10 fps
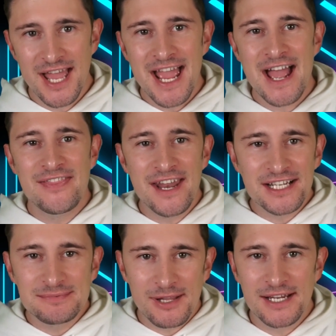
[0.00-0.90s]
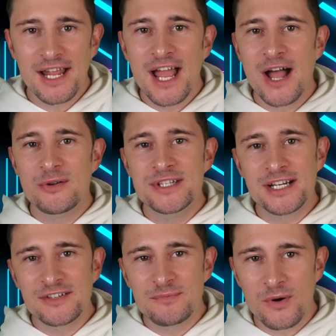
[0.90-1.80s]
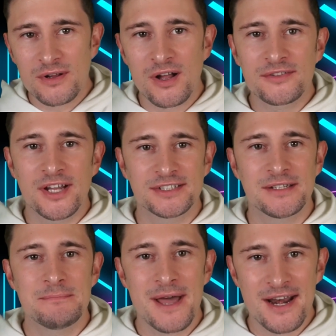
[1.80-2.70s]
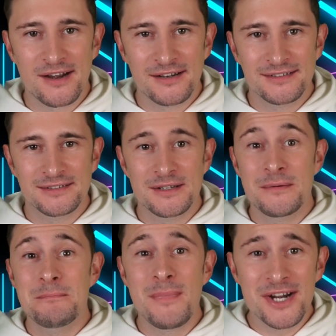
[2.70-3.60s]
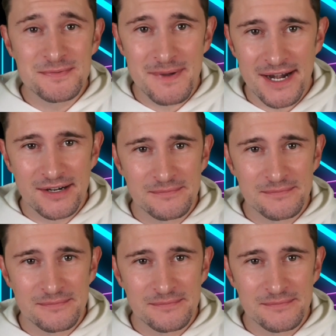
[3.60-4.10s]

and then explain how Injective Protocol does it better. Much better.